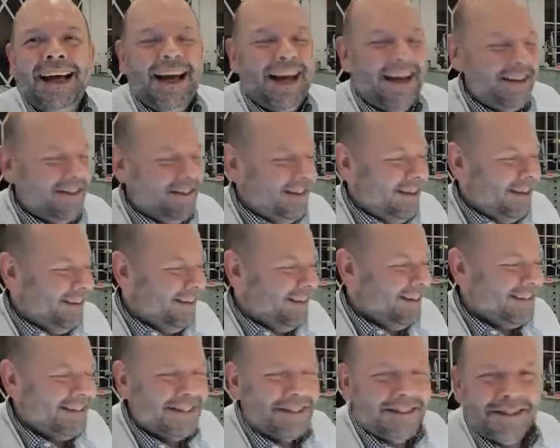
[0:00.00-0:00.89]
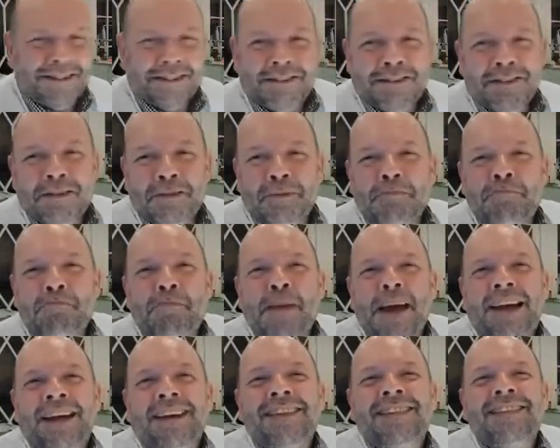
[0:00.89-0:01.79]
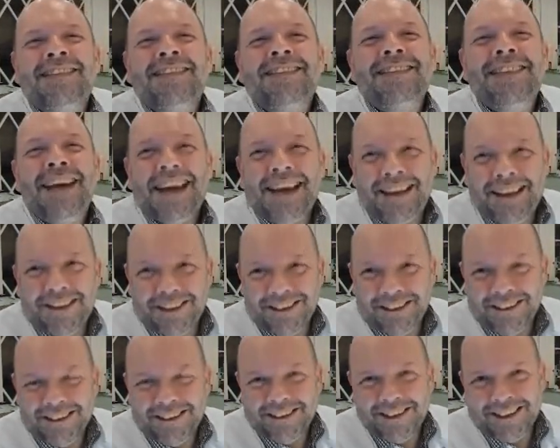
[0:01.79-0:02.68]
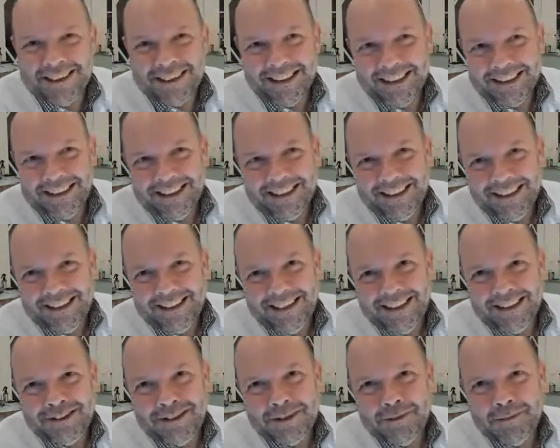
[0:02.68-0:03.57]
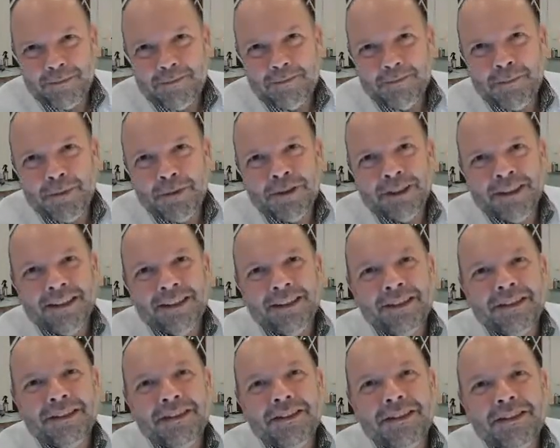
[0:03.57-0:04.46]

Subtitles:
I think this is spectacular that you put in